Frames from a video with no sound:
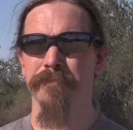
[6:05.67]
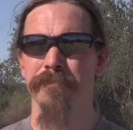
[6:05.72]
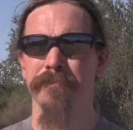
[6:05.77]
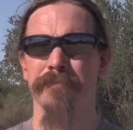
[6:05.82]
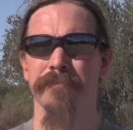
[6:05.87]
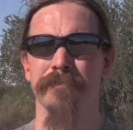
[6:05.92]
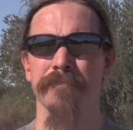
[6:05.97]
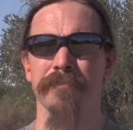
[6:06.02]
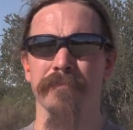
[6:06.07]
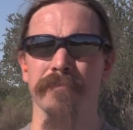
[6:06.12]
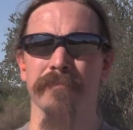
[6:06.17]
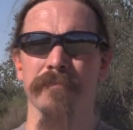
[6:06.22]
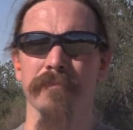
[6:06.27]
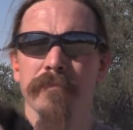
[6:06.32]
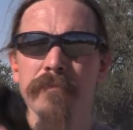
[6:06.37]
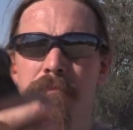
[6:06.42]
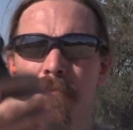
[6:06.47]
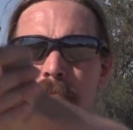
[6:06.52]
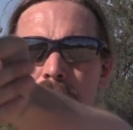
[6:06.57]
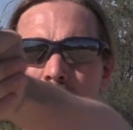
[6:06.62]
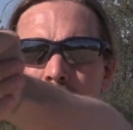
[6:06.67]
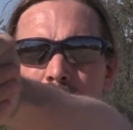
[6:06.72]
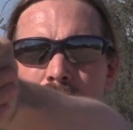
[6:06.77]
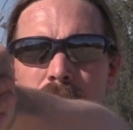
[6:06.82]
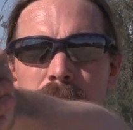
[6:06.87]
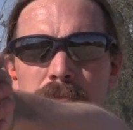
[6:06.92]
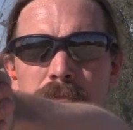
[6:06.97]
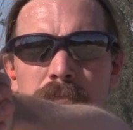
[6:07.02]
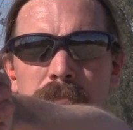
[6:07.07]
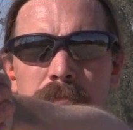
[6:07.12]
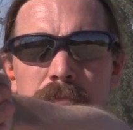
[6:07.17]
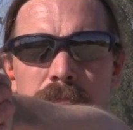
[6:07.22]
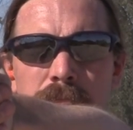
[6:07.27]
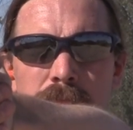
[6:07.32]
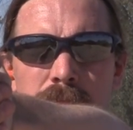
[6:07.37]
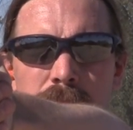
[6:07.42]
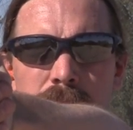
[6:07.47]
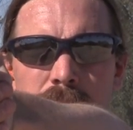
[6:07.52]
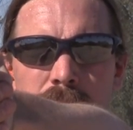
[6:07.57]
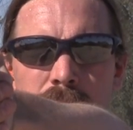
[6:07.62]

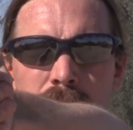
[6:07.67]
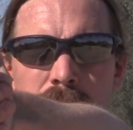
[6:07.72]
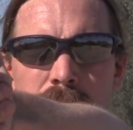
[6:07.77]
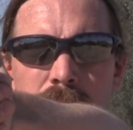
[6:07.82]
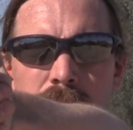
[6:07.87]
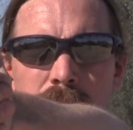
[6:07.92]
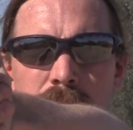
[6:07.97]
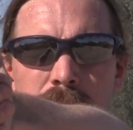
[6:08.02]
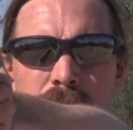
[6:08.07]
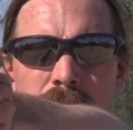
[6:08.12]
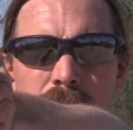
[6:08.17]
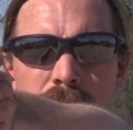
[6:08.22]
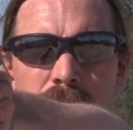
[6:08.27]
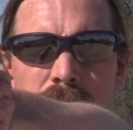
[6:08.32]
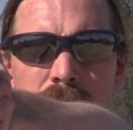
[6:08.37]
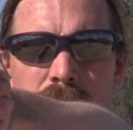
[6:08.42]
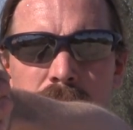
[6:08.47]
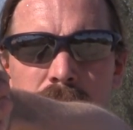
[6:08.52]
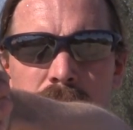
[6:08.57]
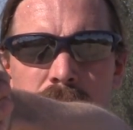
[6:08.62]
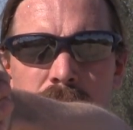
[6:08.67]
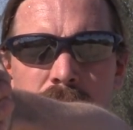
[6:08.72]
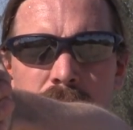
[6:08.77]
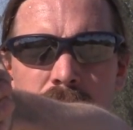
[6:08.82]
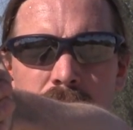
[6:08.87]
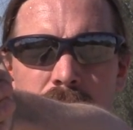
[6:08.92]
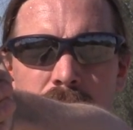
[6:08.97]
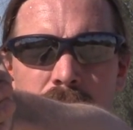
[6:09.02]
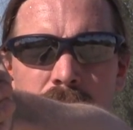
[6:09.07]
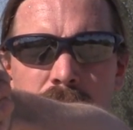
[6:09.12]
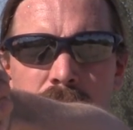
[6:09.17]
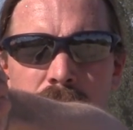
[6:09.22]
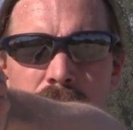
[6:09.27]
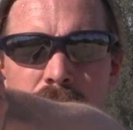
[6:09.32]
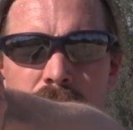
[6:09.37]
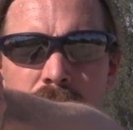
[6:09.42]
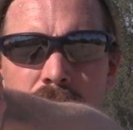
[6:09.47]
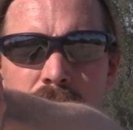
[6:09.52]
[no speech]